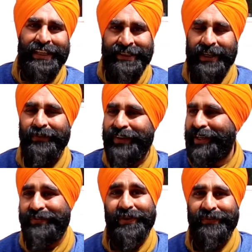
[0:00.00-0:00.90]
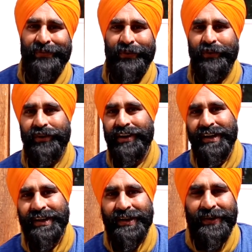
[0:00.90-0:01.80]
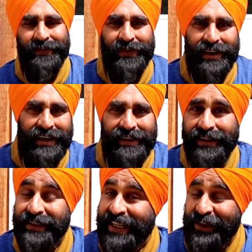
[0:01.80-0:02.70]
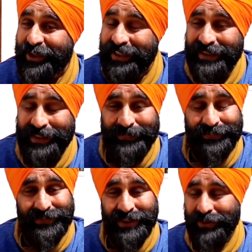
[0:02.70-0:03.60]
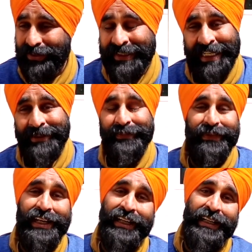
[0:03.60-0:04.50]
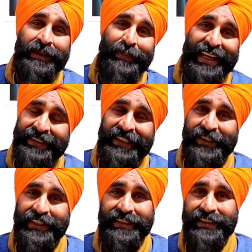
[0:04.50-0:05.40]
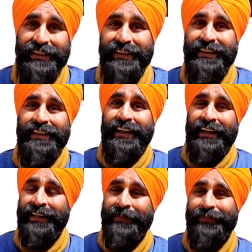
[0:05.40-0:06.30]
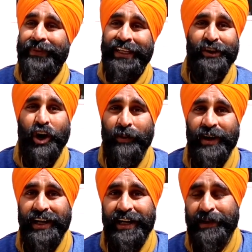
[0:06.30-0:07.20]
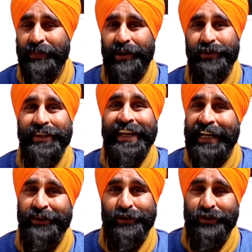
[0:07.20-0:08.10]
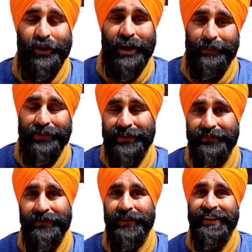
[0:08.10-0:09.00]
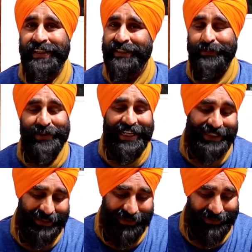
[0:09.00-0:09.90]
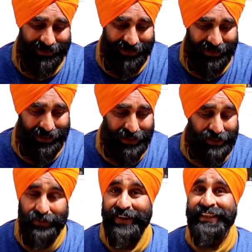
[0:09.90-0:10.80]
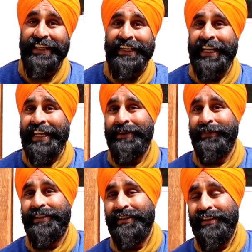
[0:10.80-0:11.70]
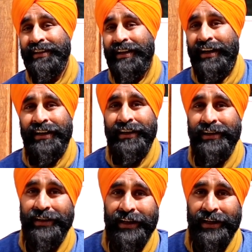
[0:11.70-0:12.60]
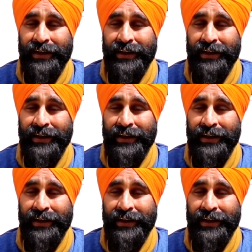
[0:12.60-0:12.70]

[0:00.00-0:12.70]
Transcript: somewhere for food, for other essentials. So same passengers in Komagata Maru, they had to stop for their supplies. So when they came, arrived